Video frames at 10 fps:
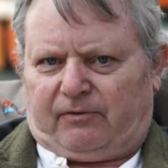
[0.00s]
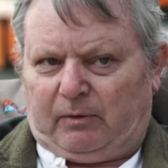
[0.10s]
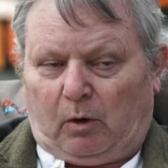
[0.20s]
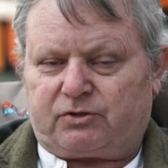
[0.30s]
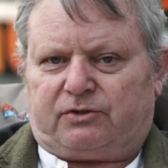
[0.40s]

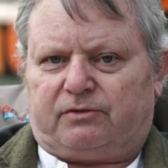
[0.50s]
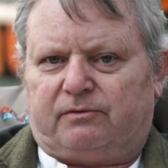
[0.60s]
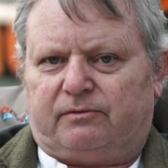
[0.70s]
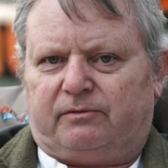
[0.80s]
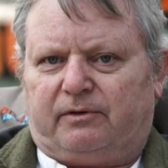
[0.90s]
It wasn't.
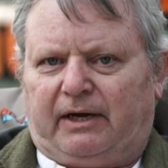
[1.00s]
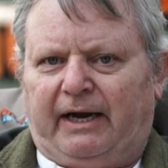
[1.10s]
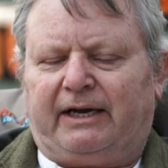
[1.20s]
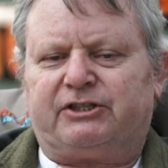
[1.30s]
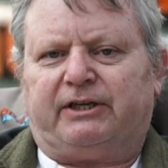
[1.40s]

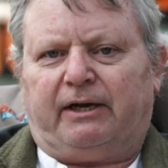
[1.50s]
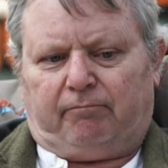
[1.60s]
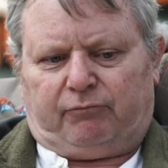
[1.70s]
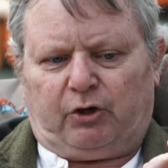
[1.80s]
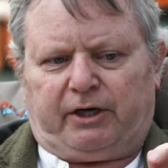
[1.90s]
I actually
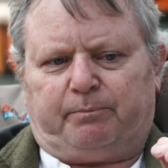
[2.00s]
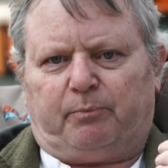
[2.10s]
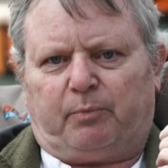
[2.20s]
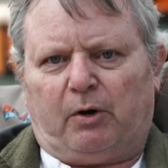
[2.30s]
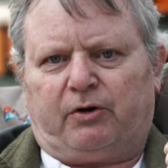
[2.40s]
took it
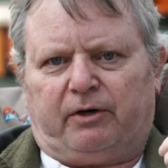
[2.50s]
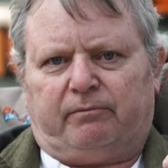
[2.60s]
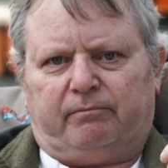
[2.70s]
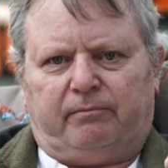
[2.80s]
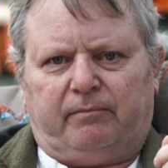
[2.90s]
broken.
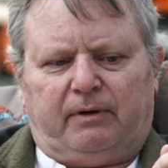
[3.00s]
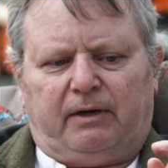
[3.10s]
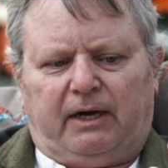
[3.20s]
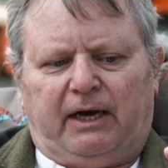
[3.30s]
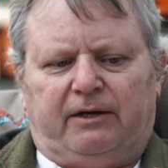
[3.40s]

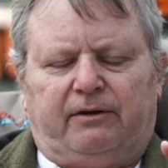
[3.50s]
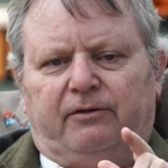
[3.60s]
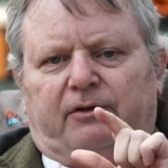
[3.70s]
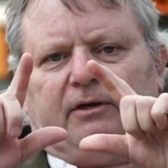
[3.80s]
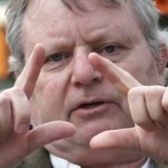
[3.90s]
And
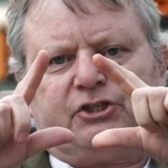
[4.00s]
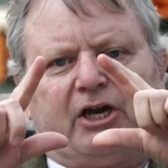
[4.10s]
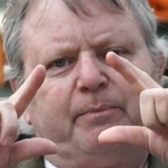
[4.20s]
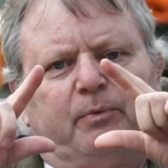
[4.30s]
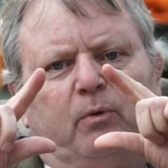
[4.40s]
the
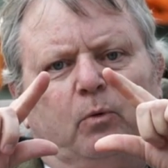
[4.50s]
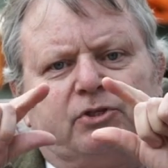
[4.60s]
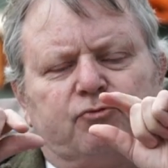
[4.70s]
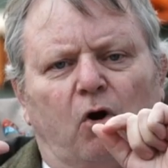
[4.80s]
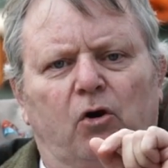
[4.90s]
shape
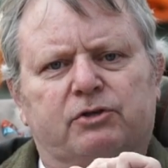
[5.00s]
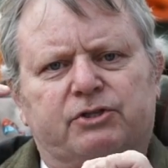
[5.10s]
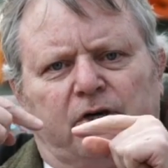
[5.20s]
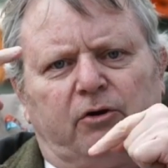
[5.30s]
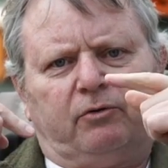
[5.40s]
was wrong,
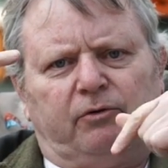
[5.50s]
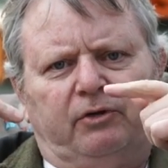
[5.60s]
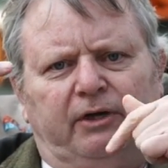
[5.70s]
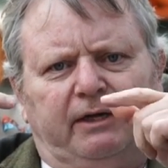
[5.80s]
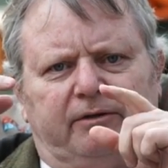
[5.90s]
so
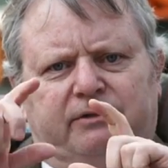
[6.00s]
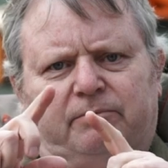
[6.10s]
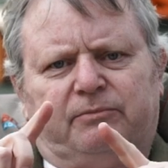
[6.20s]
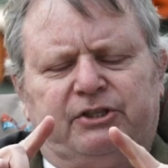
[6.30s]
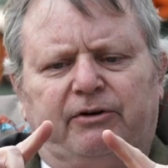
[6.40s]
it
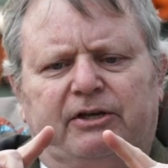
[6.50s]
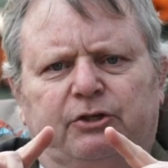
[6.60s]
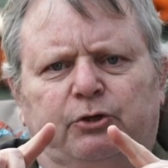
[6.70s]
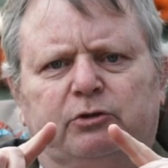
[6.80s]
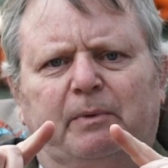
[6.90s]
generates
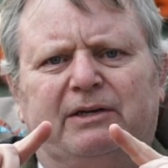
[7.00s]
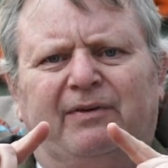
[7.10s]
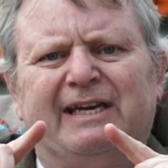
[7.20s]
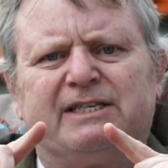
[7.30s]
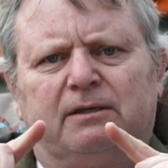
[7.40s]
a huge amount of
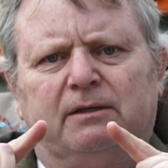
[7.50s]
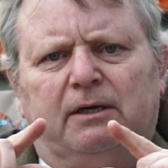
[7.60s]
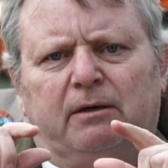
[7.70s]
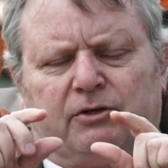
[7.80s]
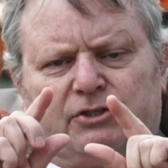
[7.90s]
heat
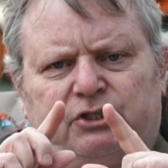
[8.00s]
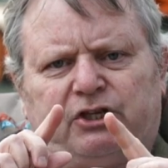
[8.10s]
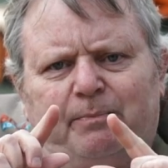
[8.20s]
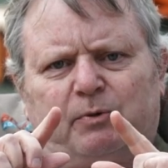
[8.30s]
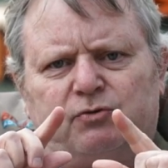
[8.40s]
because the
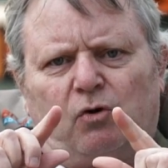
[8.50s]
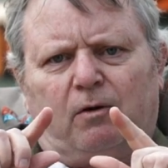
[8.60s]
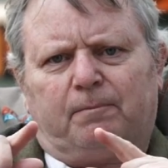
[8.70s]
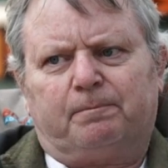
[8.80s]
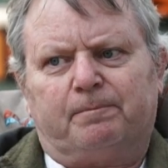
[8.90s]
shape is
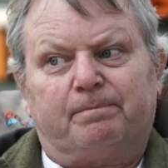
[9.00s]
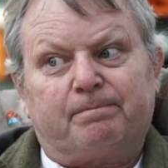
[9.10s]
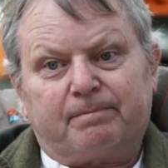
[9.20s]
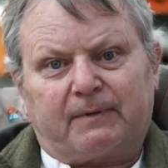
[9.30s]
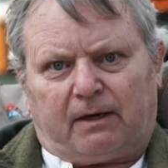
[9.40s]
wrong.
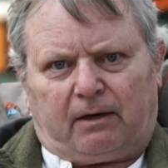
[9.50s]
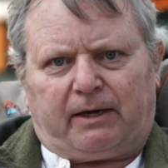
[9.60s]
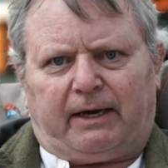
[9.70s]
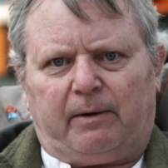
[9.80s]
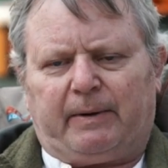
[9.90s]

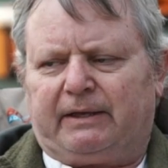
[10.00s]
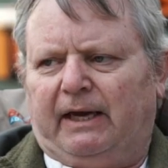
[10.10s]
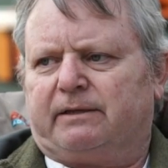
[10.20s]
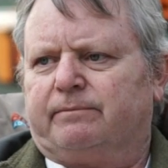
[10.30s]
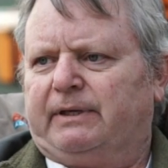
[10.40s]
Okay, how about
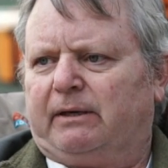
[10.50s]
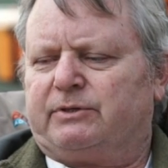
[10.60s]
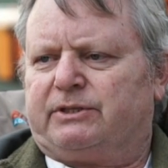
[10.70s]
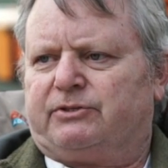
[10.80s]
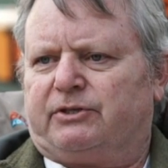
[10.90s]
that? That
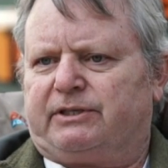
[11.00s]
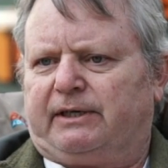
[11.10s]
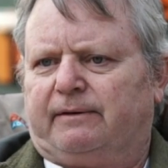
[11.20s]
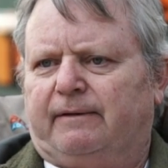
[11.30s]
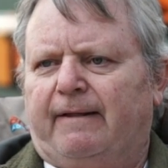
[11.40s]
was interesting.